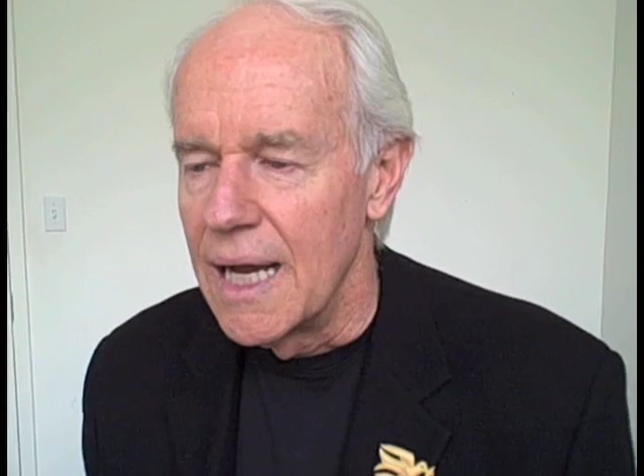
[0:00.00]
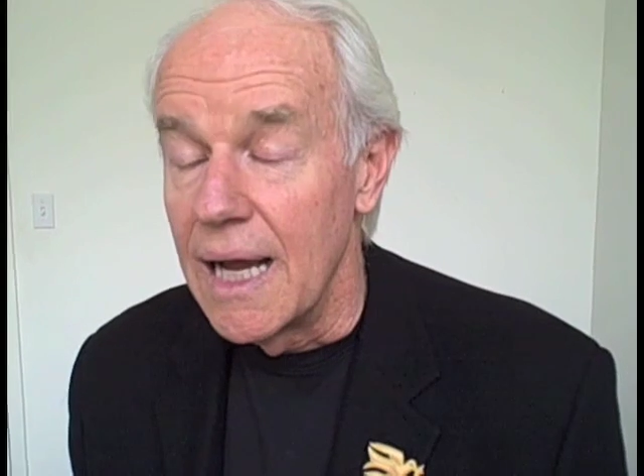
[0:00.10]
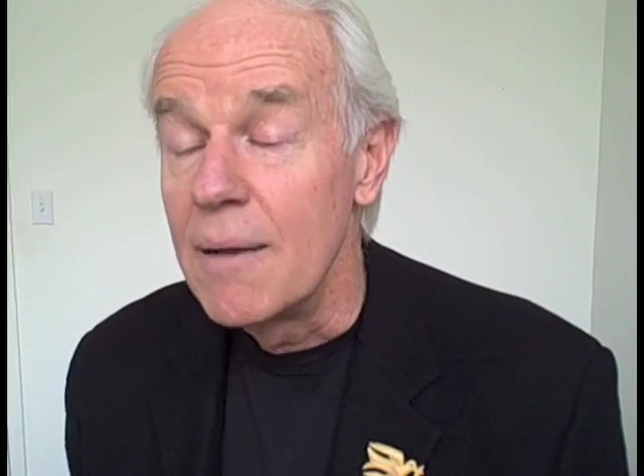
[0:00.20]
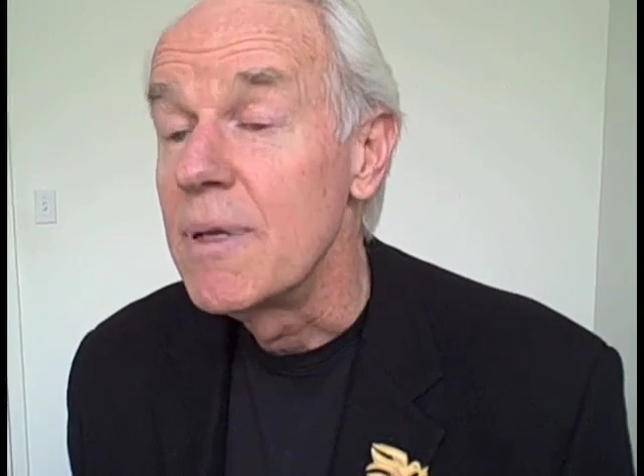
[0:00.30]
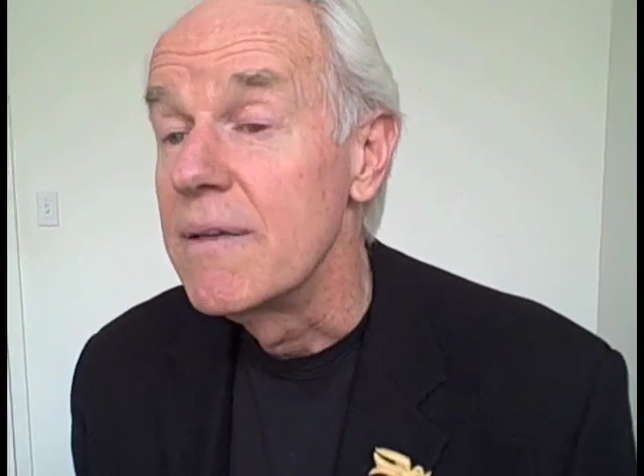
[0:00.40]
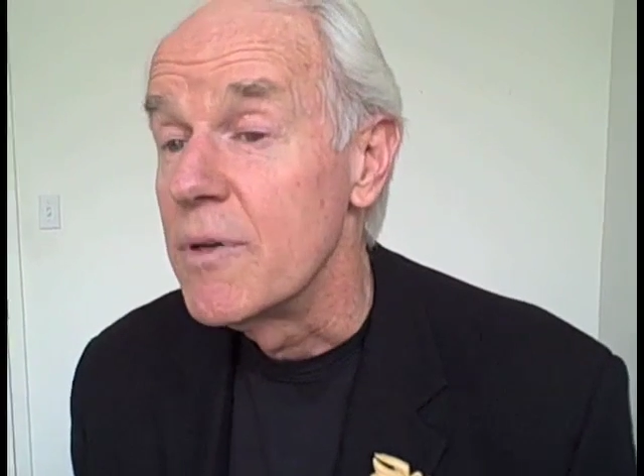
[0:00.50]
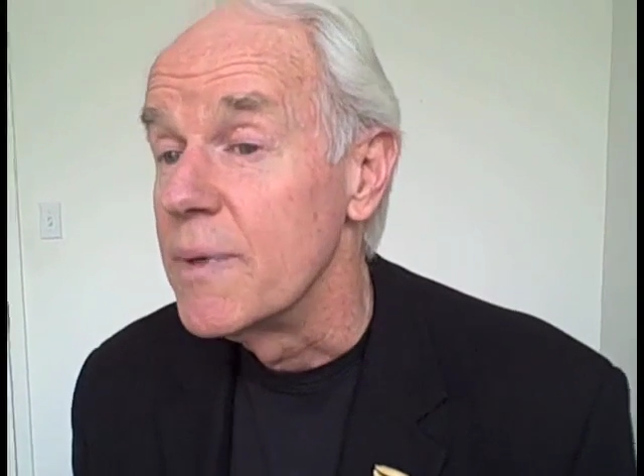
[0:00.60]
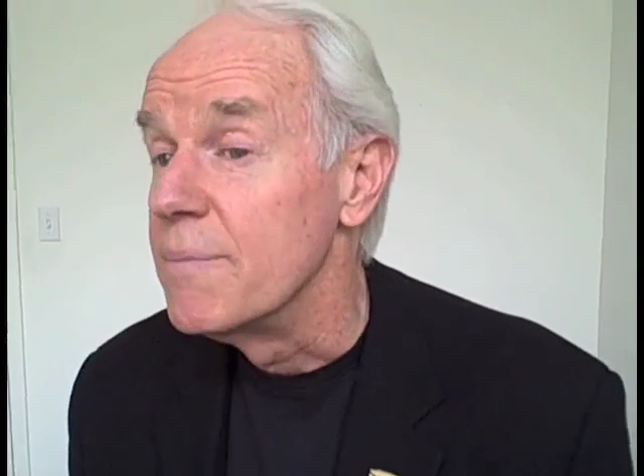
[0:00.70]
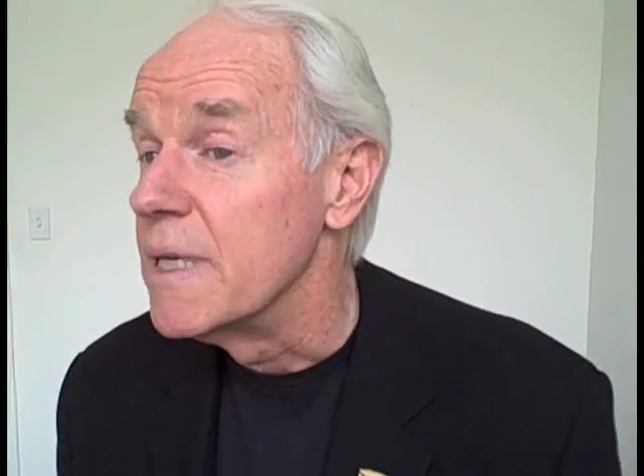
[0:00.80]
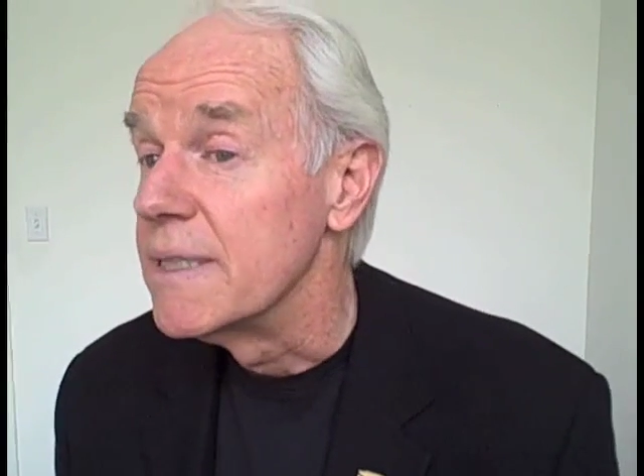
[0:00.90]
I believe in
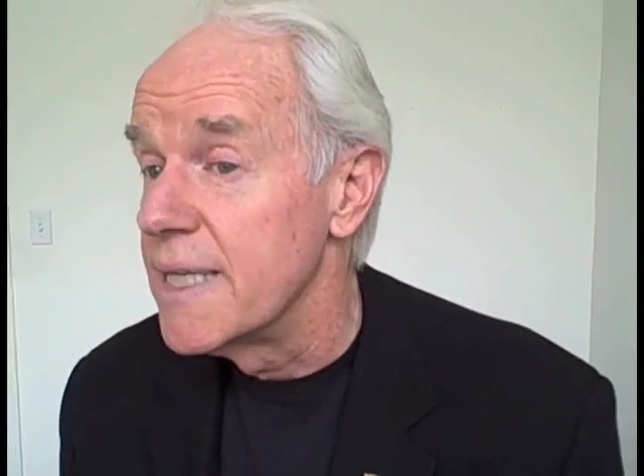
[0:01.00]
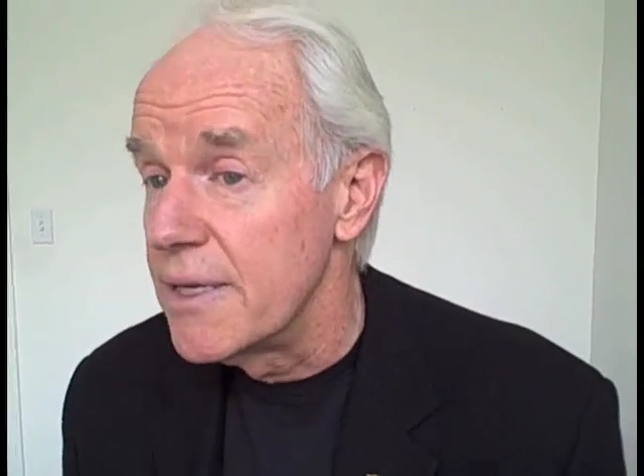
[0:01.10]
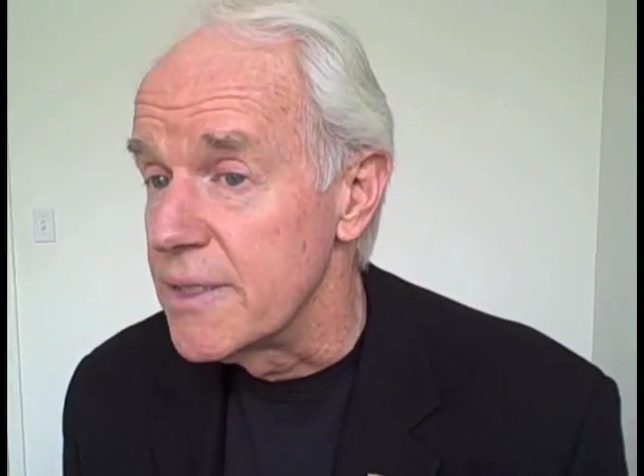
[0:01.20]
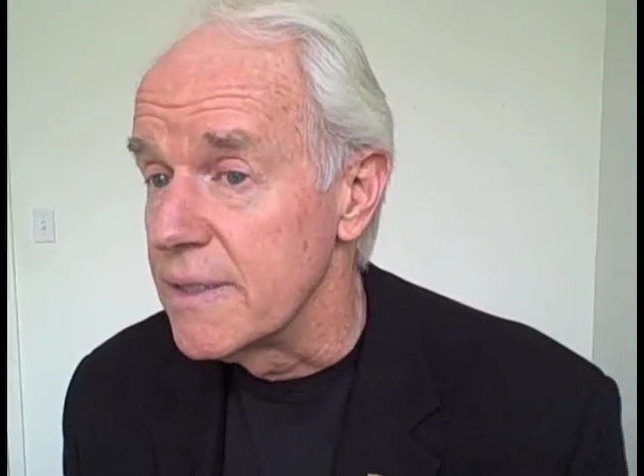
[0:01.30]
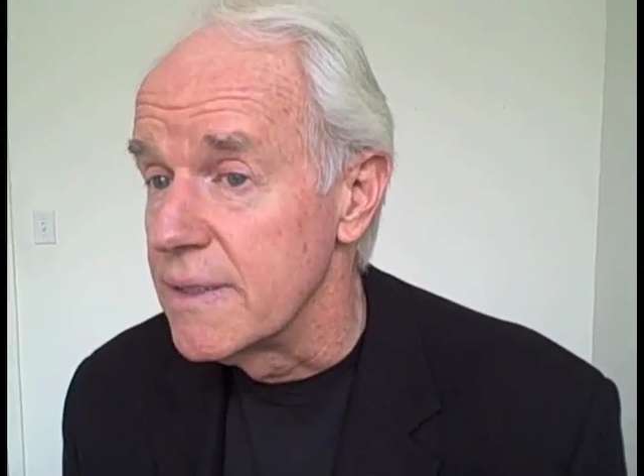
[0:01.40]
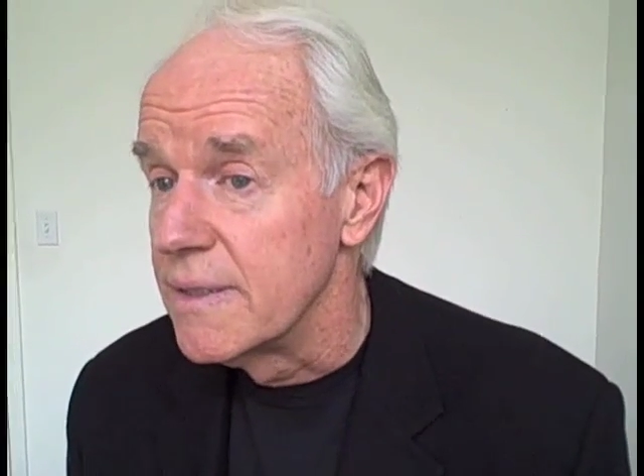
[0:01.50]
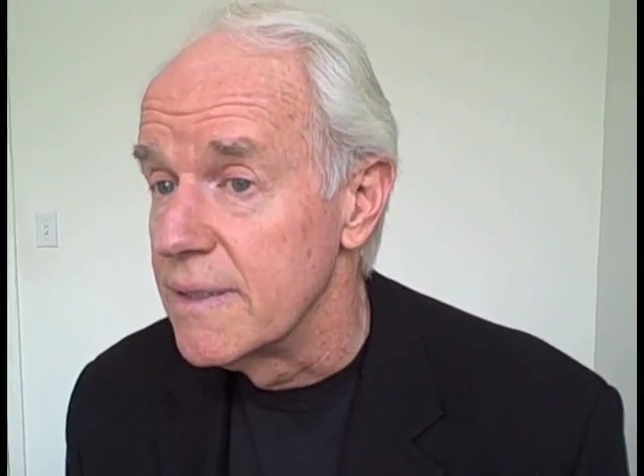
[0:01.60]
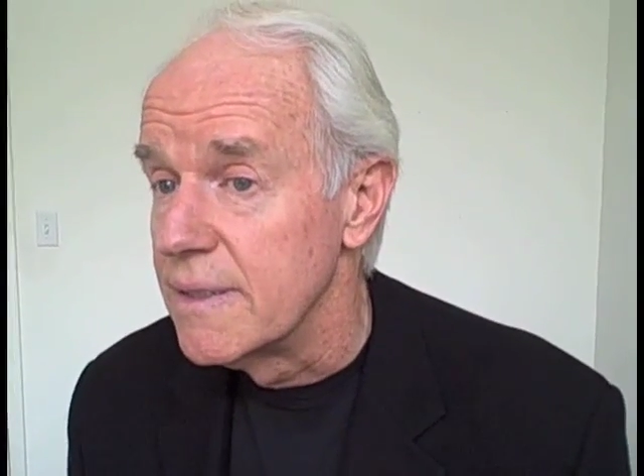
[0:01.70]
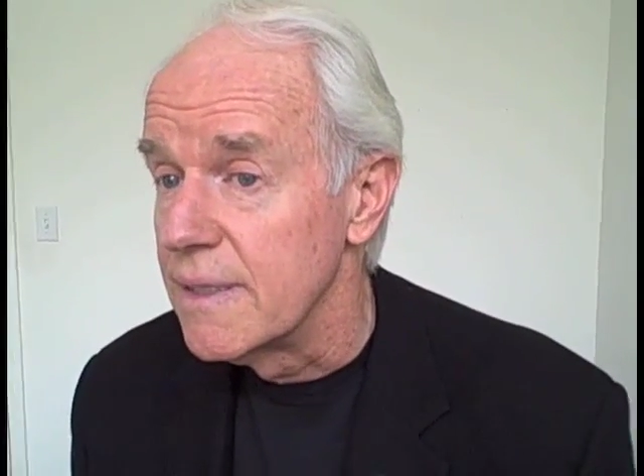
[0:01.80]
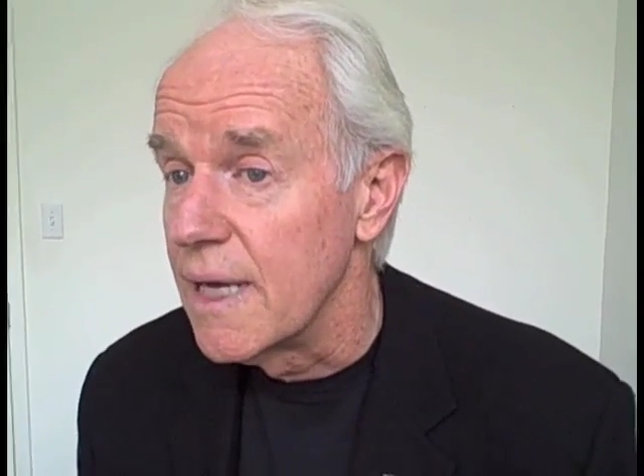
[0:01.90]
rehabilitation.
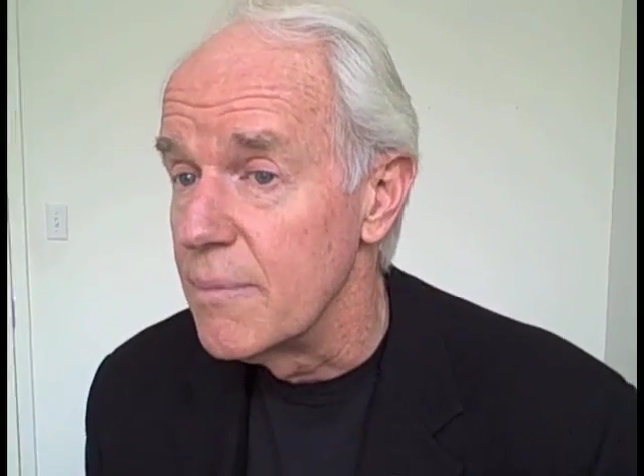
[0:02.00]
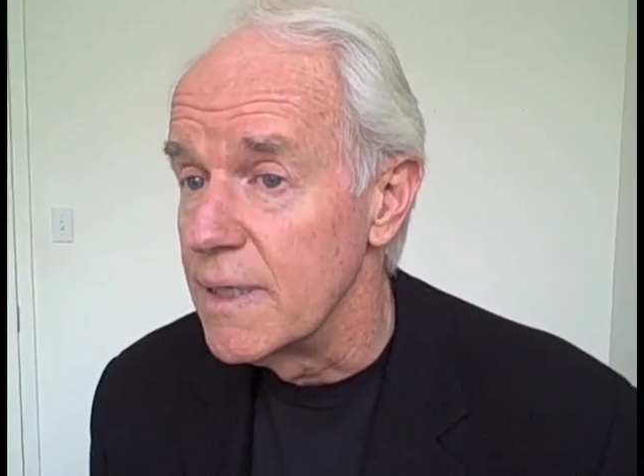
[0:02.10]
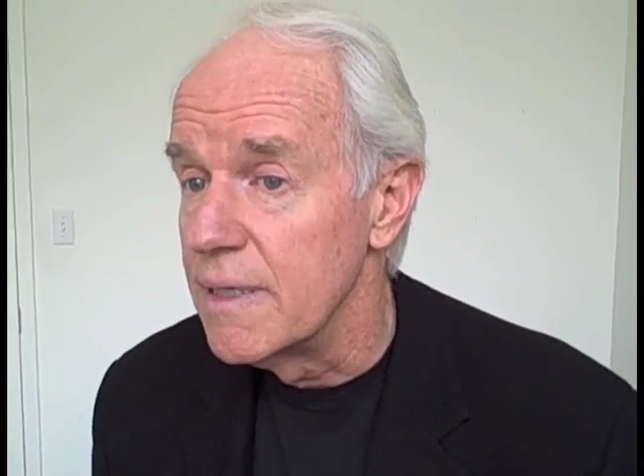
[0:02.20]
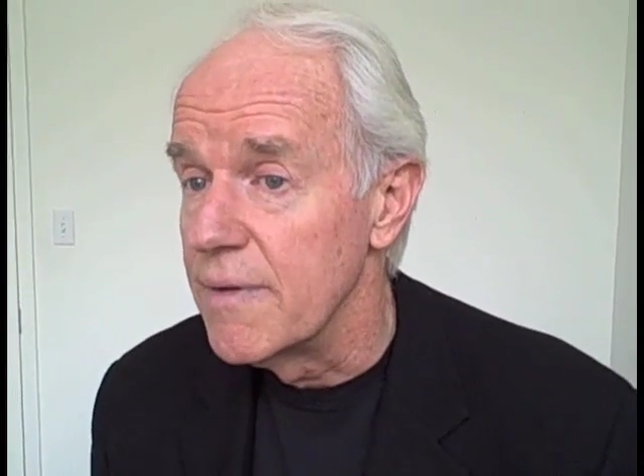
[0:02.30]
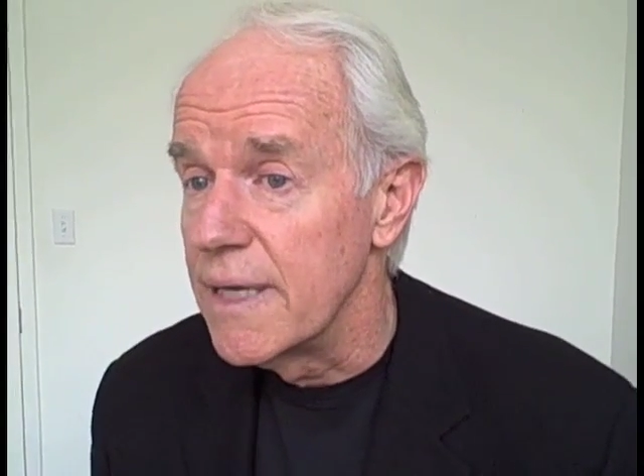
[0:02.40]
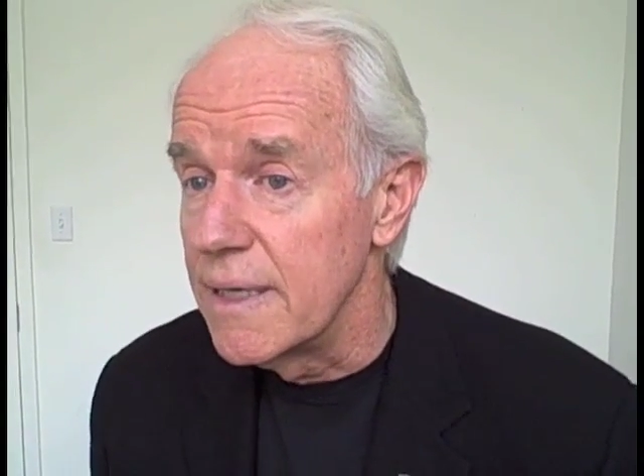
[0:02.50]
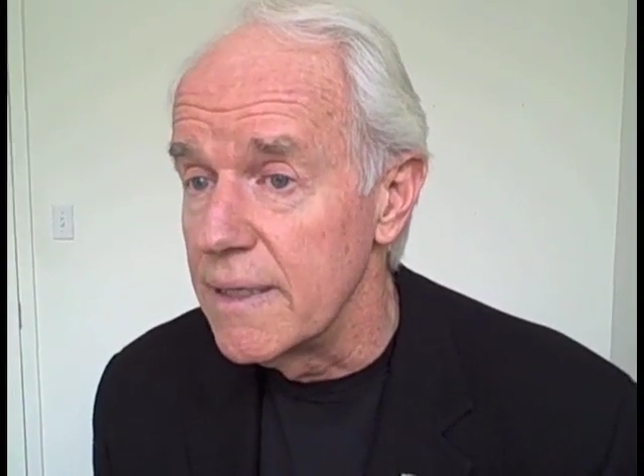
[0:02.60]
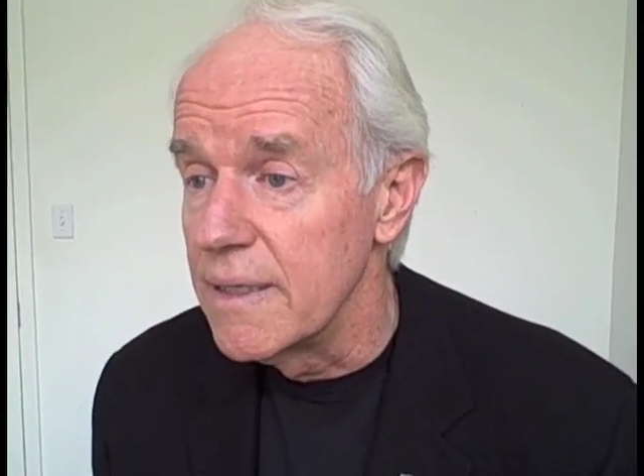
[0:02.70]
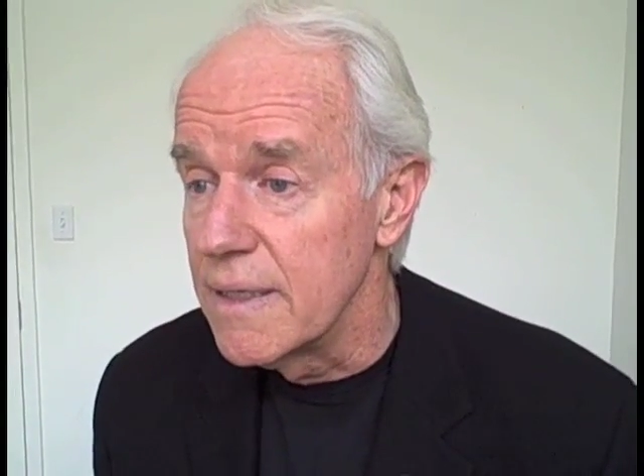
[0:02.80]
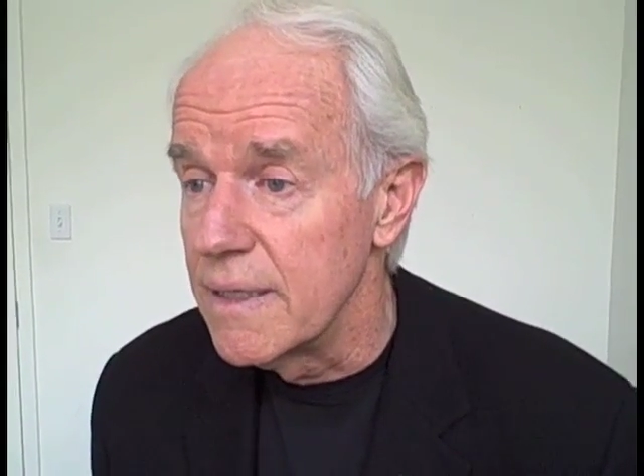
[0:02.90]
I believe a